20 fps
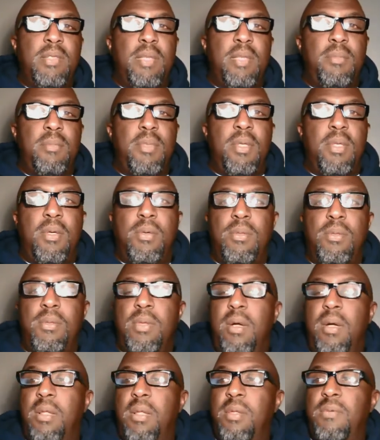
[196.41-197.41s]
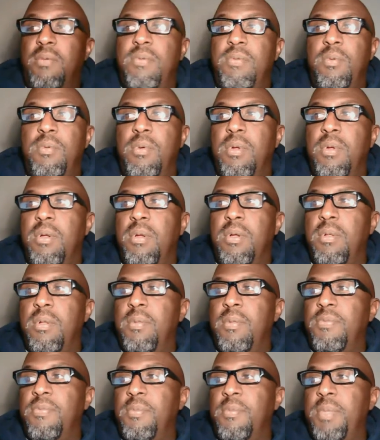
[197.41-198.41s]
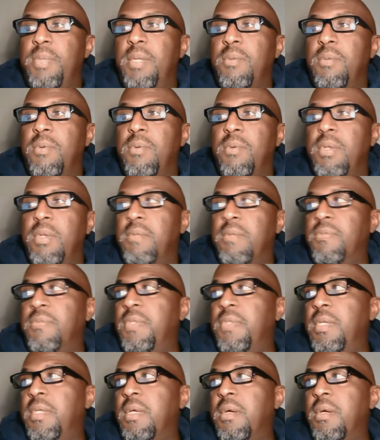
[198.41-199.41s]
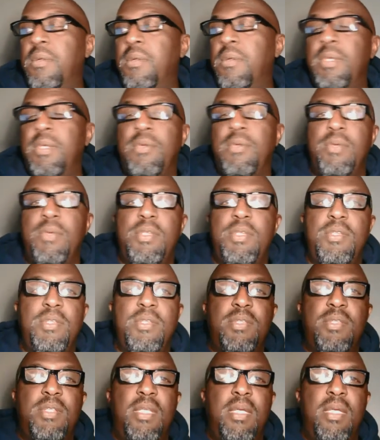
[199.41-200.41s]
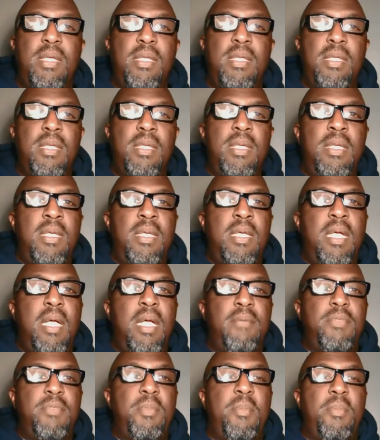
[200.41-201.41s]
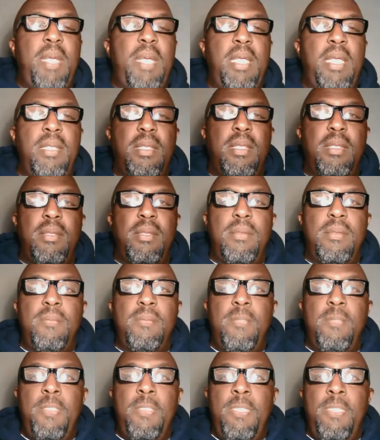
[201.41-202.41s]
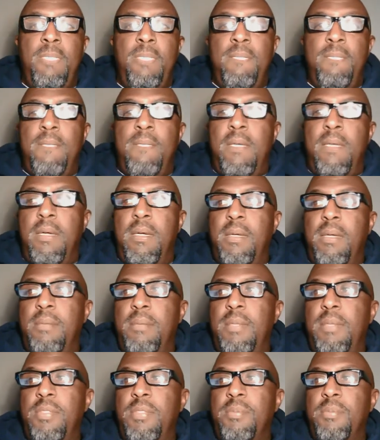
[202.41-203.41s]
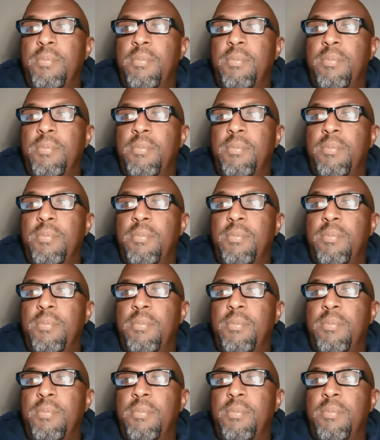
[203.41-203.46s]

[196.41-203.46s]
I'm known all over the world for being one of the only Christians that have debated in the